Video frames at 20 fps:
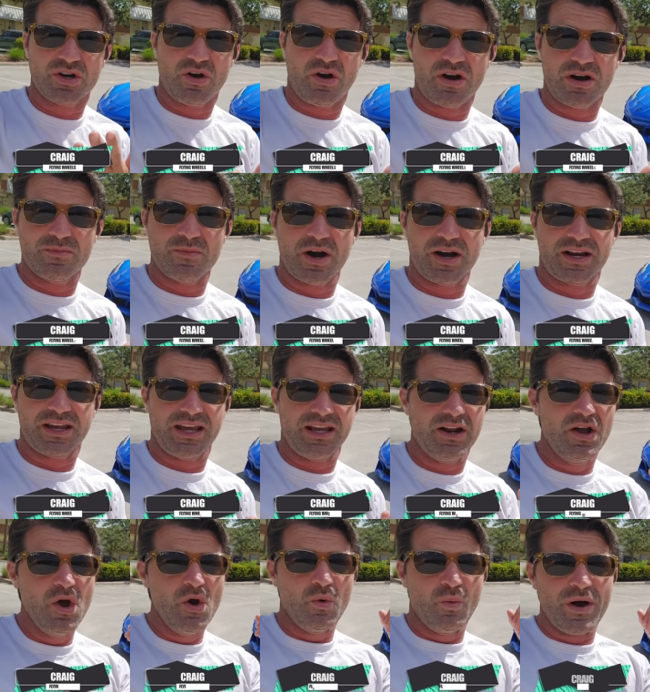car
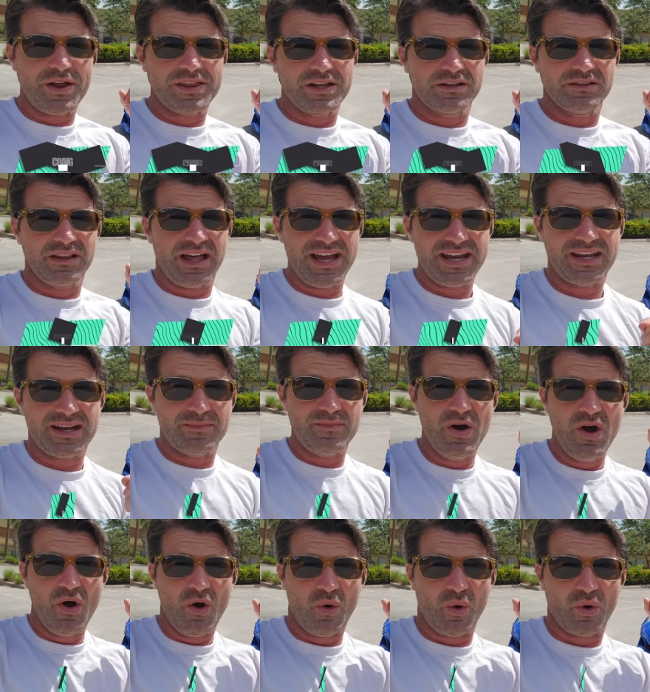market. Whether you like them
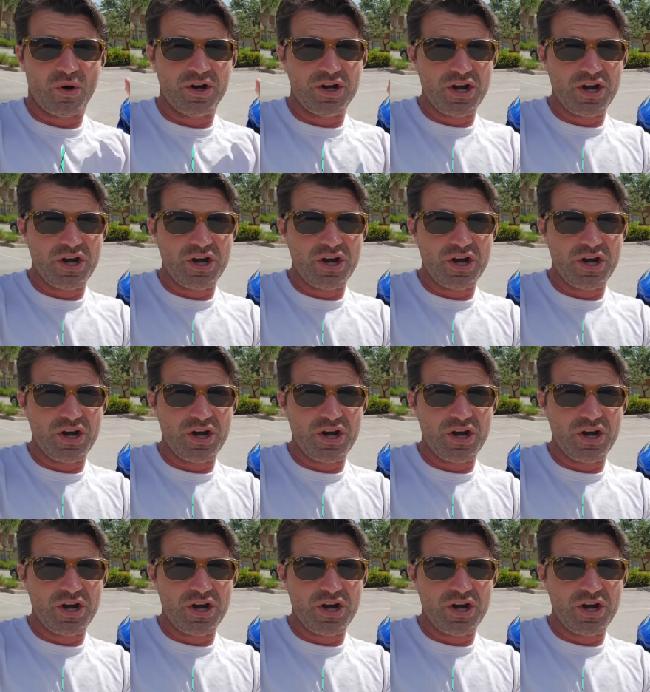or